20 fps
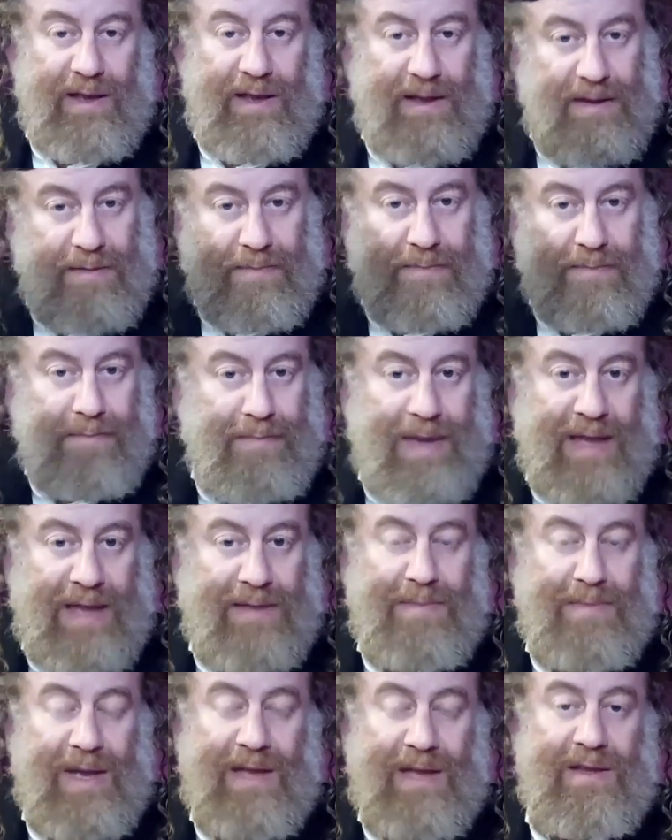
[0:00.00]
like
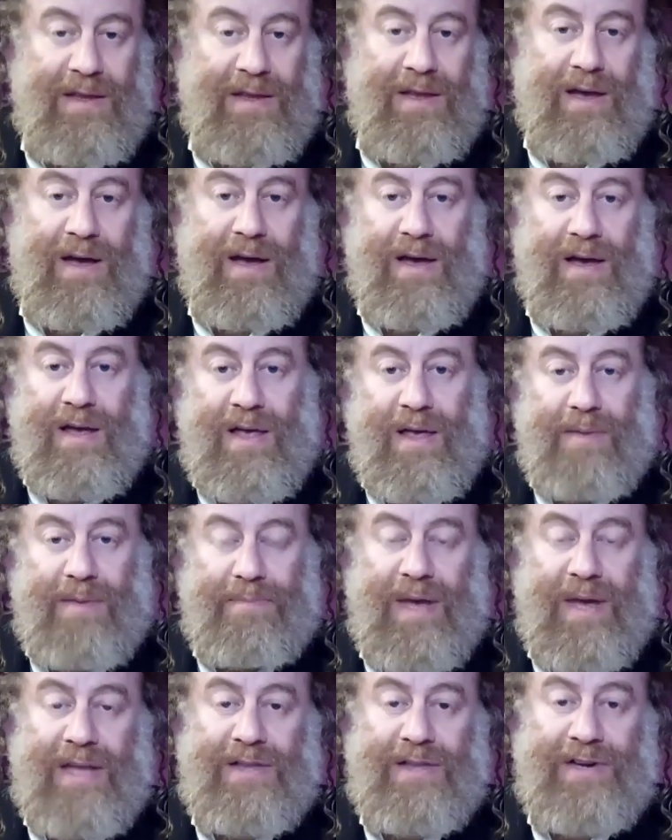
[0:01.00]
man-made uh,
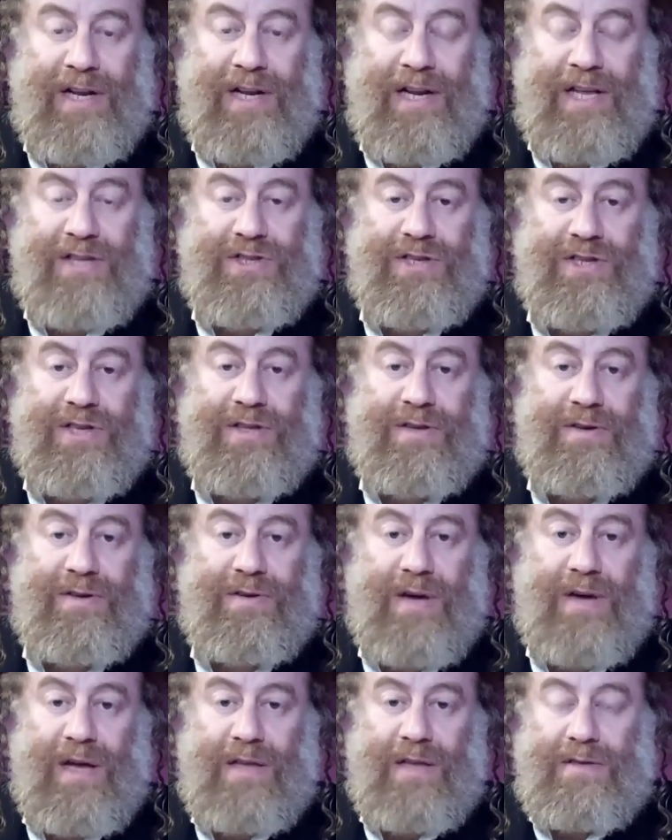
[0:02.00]
made religion,
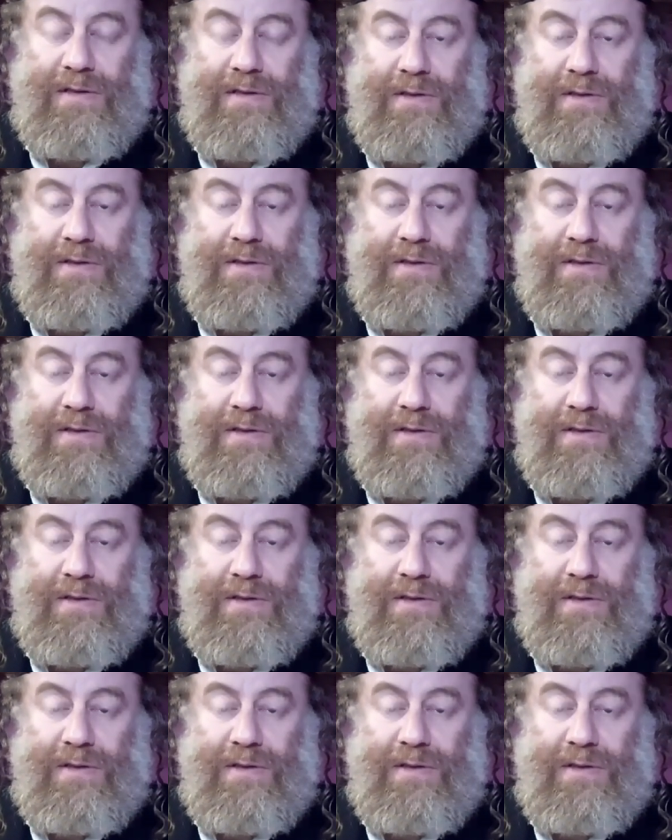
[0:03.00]
right?